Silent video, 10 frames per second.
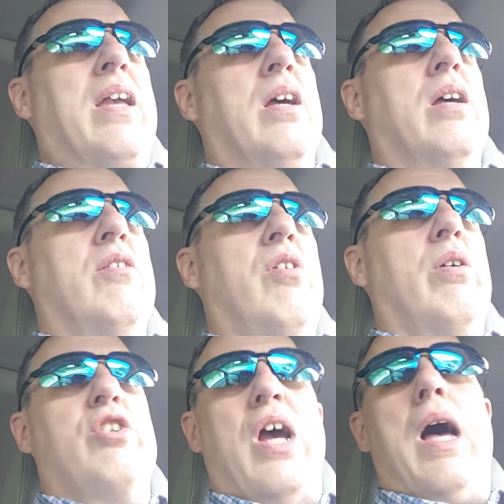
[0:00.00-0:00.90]
Is
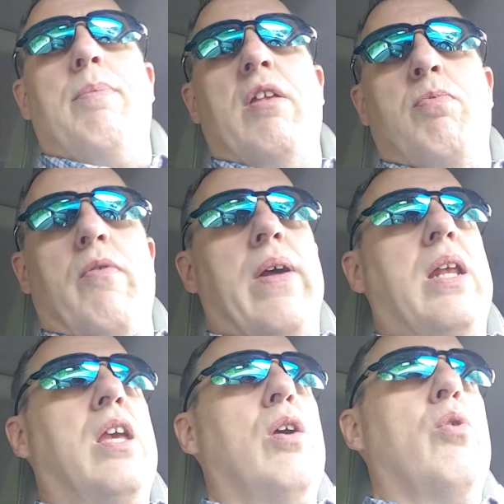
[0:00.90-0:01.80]
there a job that's
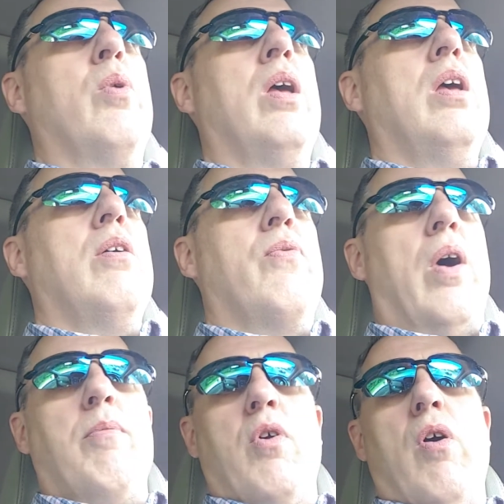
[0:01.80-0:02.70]
preventing you
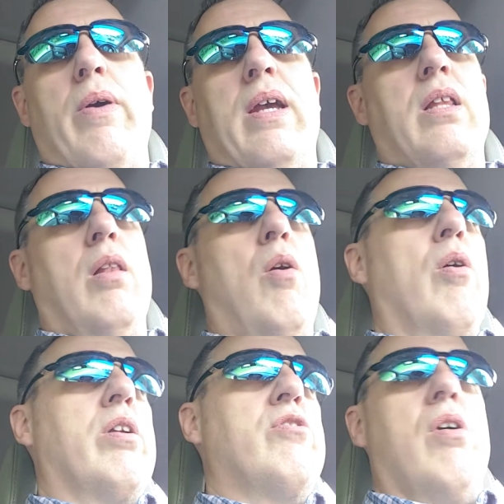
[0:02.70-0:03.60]
from growing in the
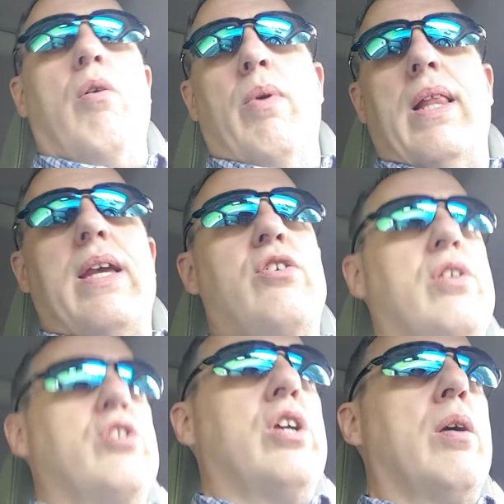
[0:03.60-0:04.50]
Lord? Is there a
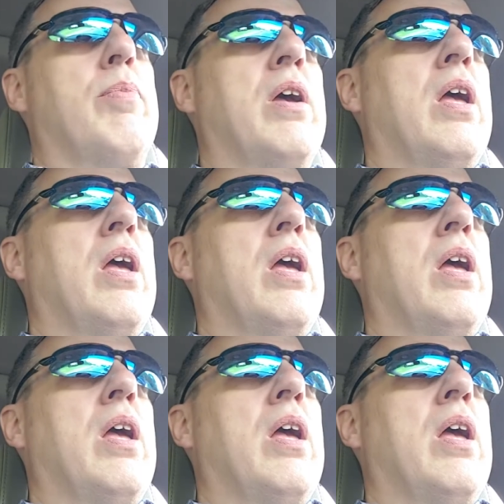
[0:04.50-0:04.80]
relationship?